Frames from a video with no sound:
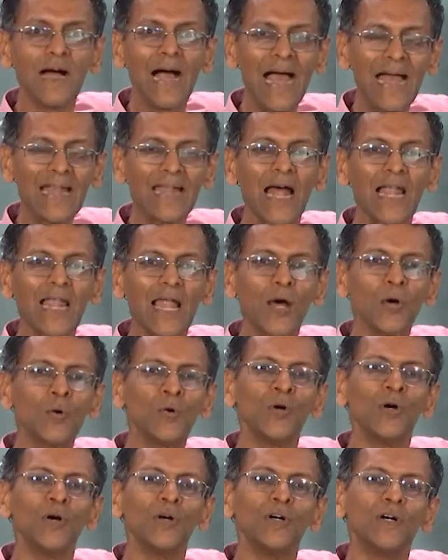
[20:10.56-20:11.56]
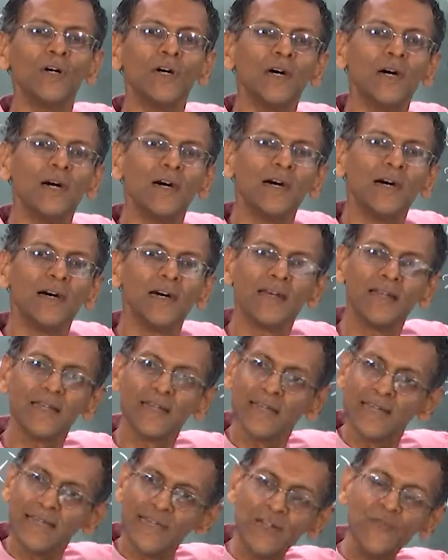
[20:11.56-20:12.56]
and allow
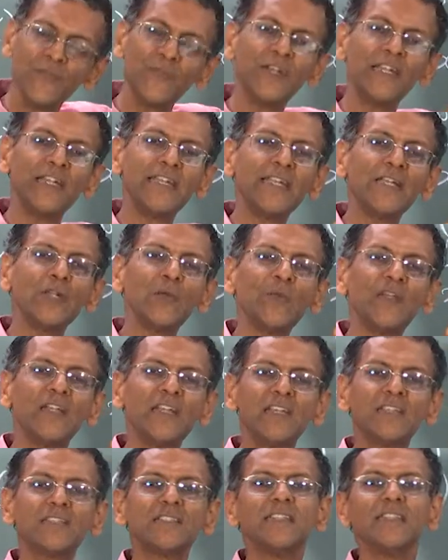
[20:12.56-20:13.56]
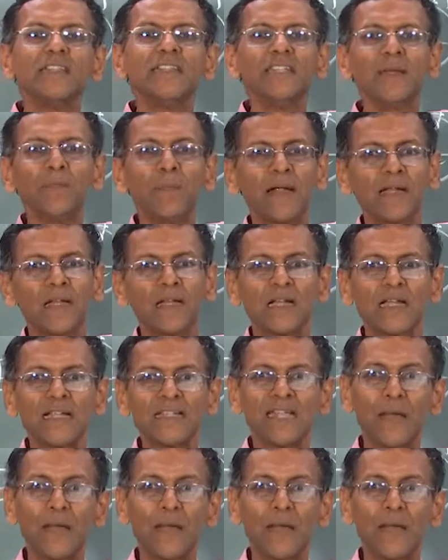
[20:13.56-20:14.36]
infinity to be reached independently,